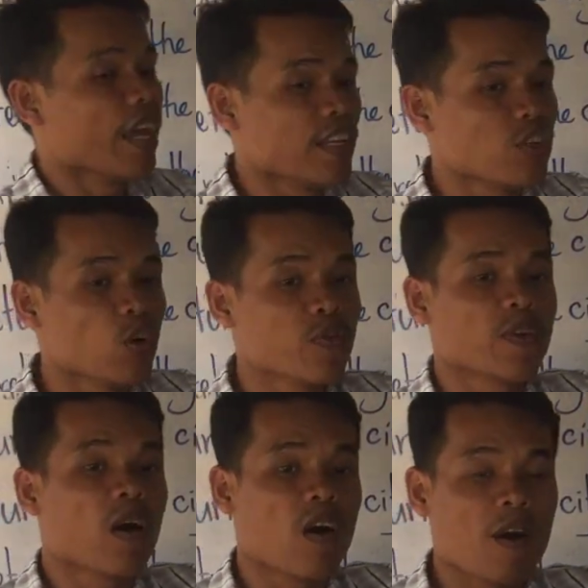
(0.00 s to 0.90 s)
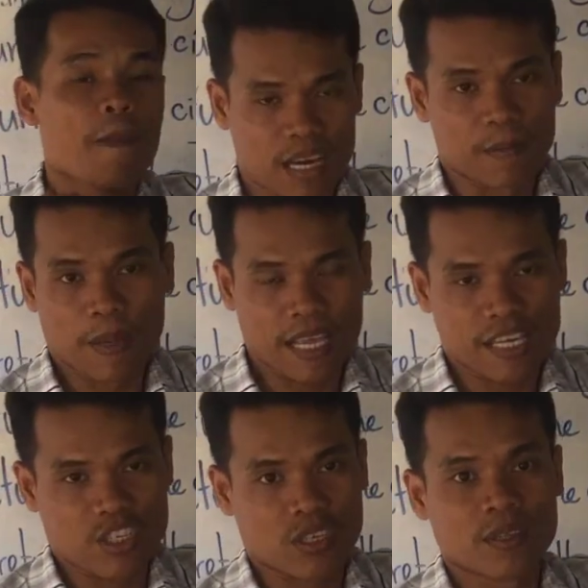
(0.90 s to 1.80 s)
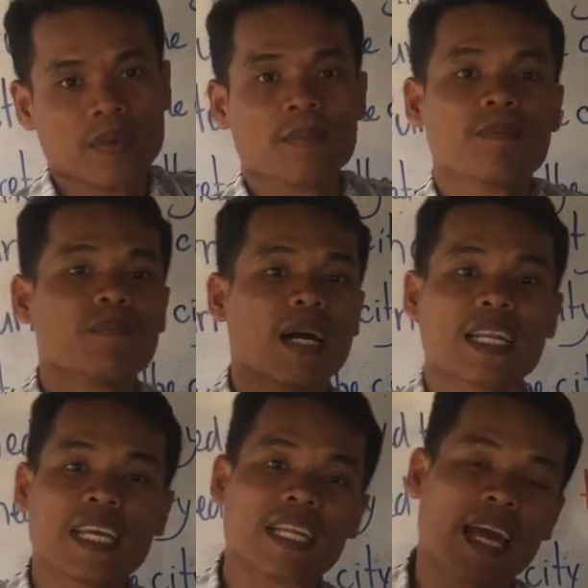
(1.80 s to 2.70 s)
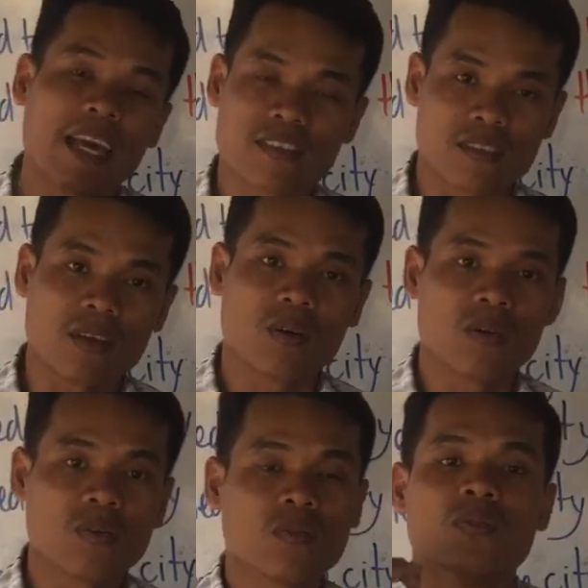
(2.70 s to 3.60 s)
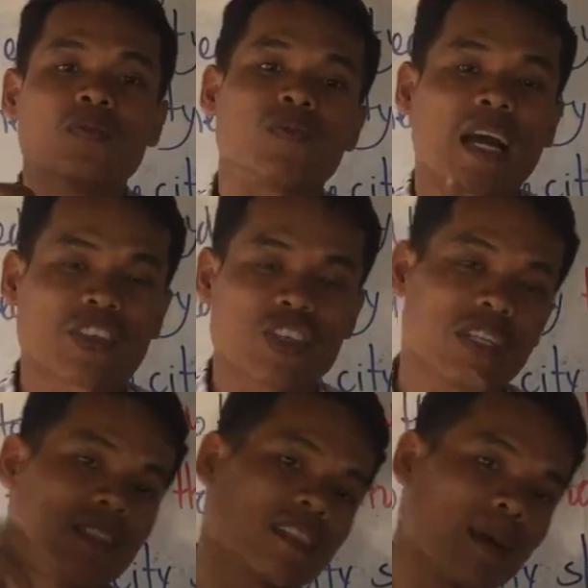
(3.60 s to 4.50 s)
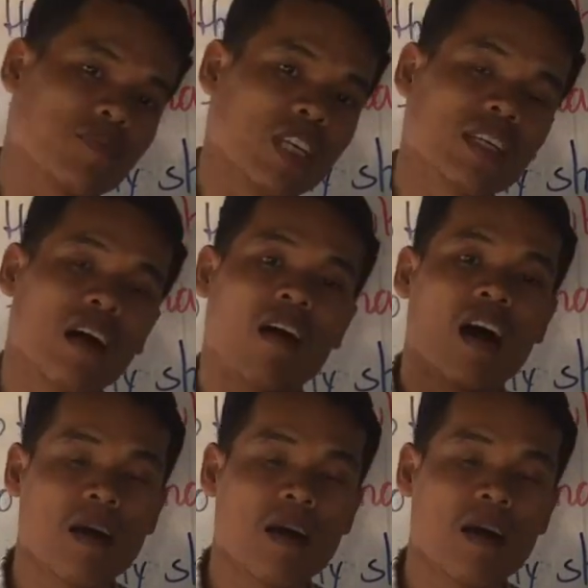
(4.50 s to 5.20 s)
is used for a place, but it has no function, subject or